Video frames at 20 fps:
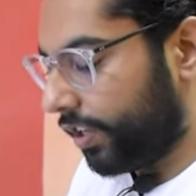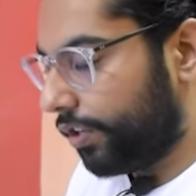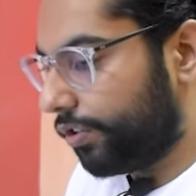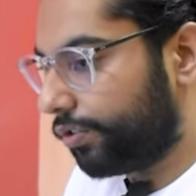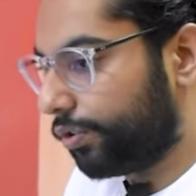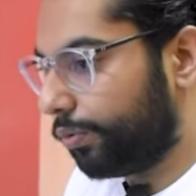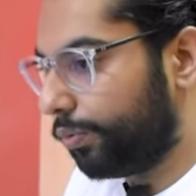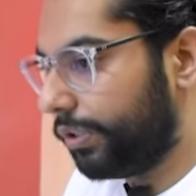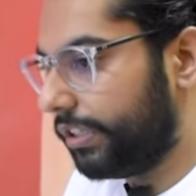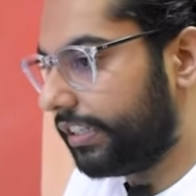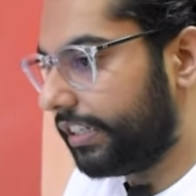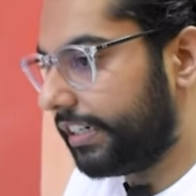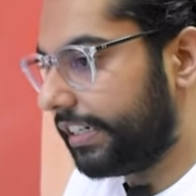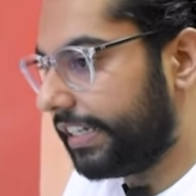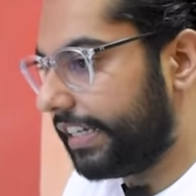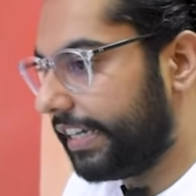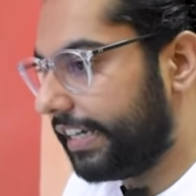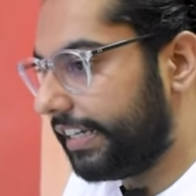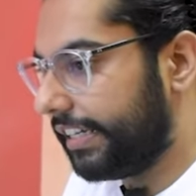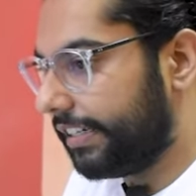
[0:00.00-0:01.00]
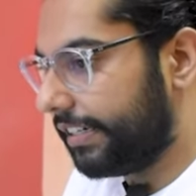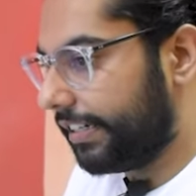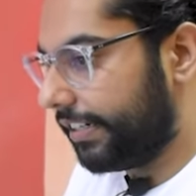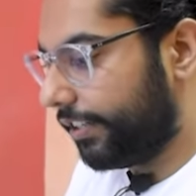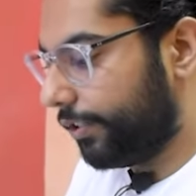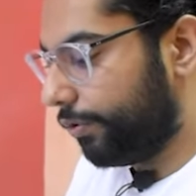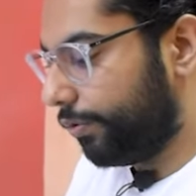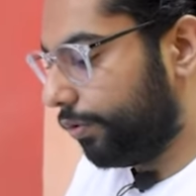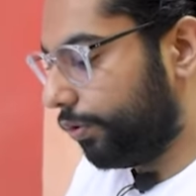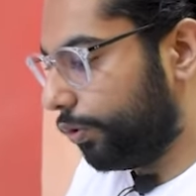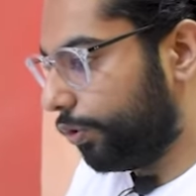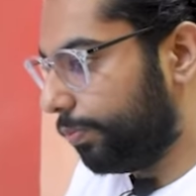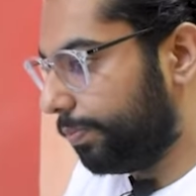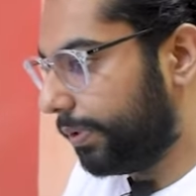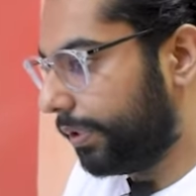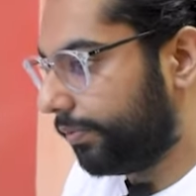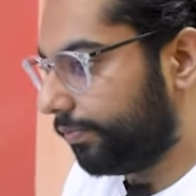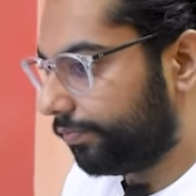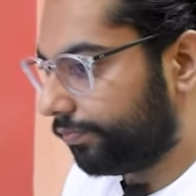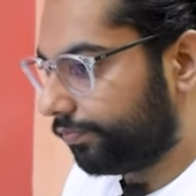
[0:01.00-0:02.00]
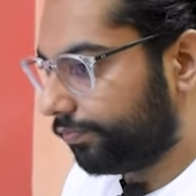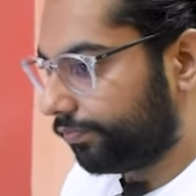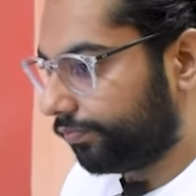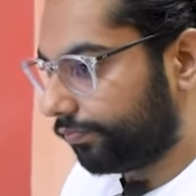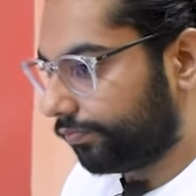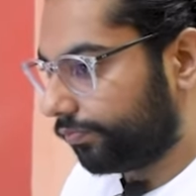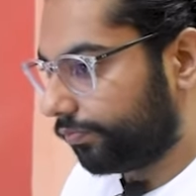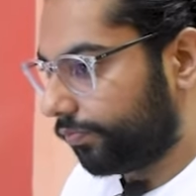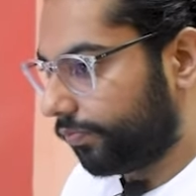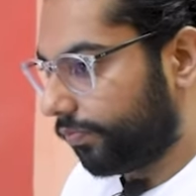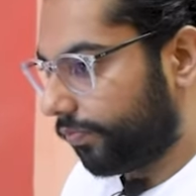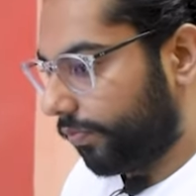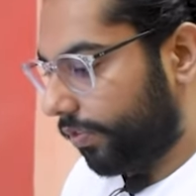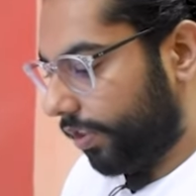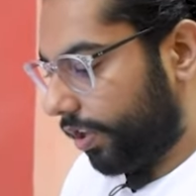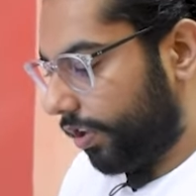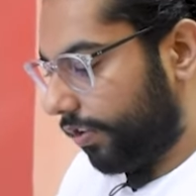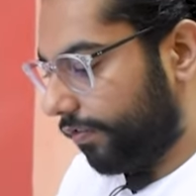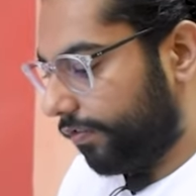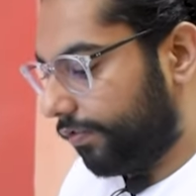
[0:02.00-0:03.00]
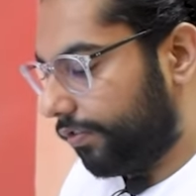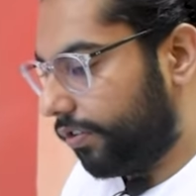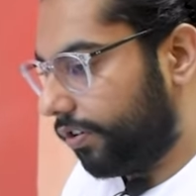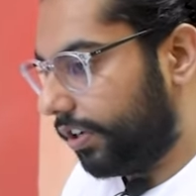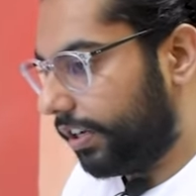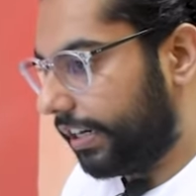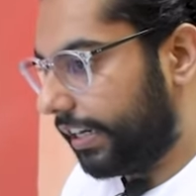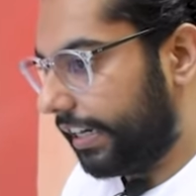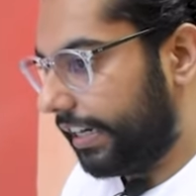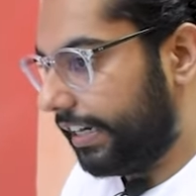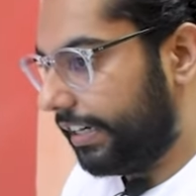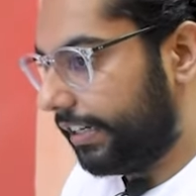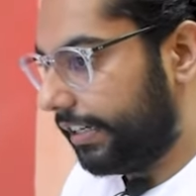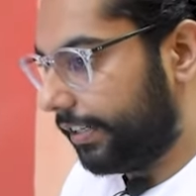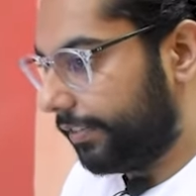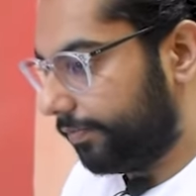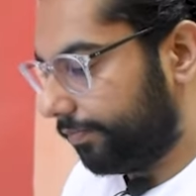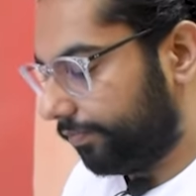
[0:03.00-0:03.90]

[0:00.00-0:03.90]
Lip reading: So we'll create a new loop for int.